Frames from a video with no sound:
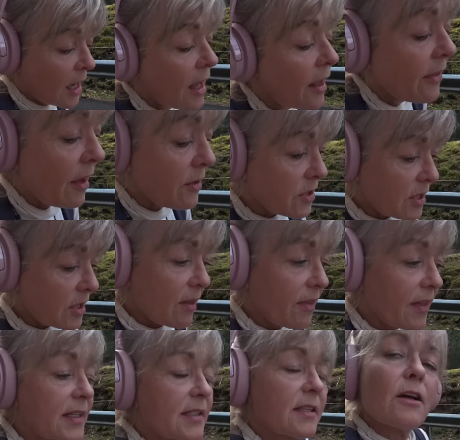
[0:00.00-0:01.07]
Those are the
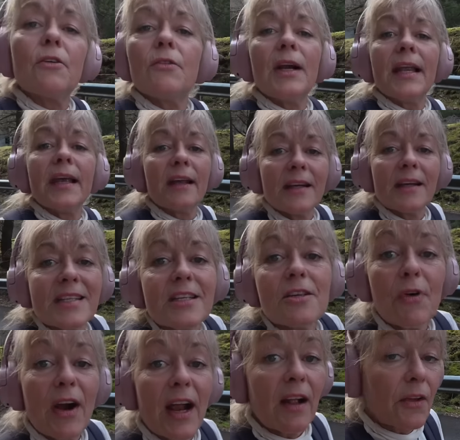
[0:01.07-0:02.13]
things that are really going to
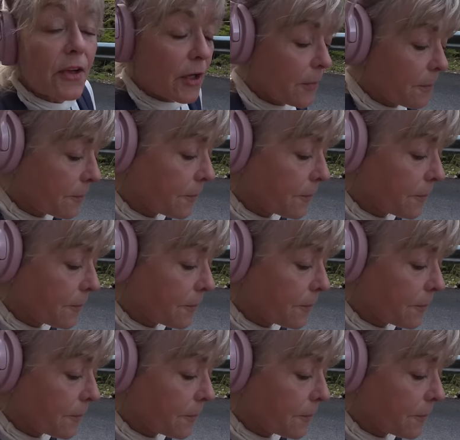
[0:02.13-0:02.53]
derail you.